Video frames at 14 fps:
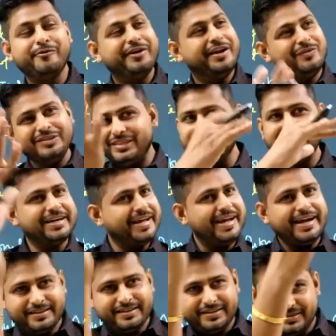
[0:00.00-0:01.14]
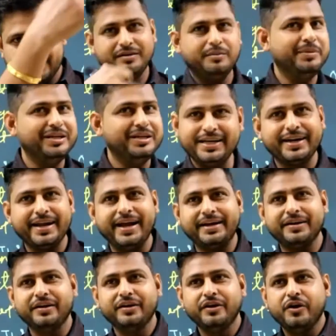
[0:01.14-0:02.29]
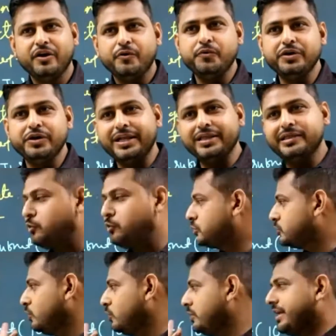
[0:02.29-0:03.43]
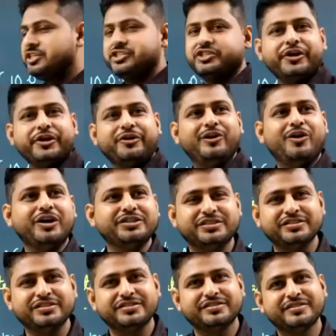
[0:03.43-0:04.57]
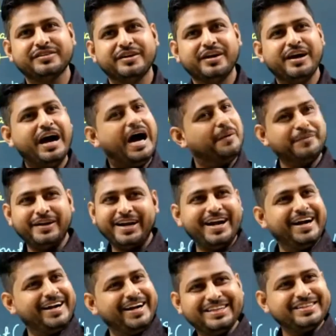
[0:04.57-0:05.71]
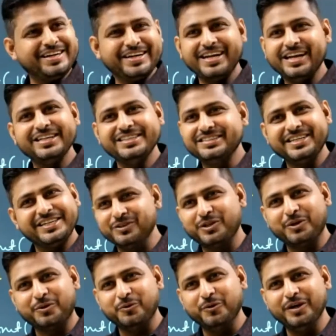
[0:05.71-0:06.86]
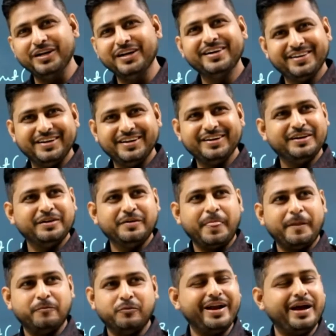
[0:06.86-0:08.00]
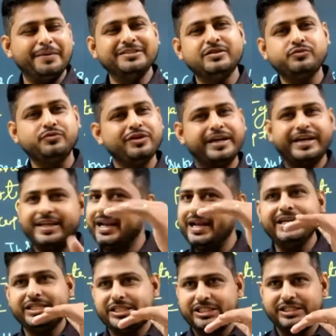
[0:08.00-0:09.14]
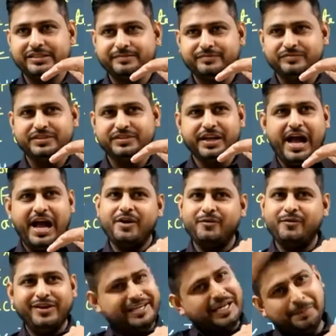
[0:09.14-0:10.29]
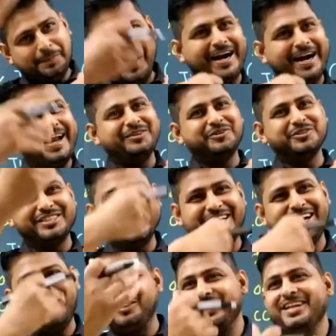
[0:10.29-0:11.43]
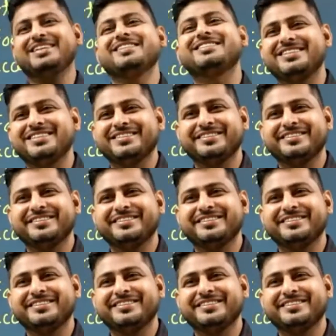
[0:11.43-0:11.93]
whenever there is an attack, major attack, we run those rules in the historical logs. After adding the threat intelligence data on the rule, what happens is we'll create a list and we'll keep adding those data on the list.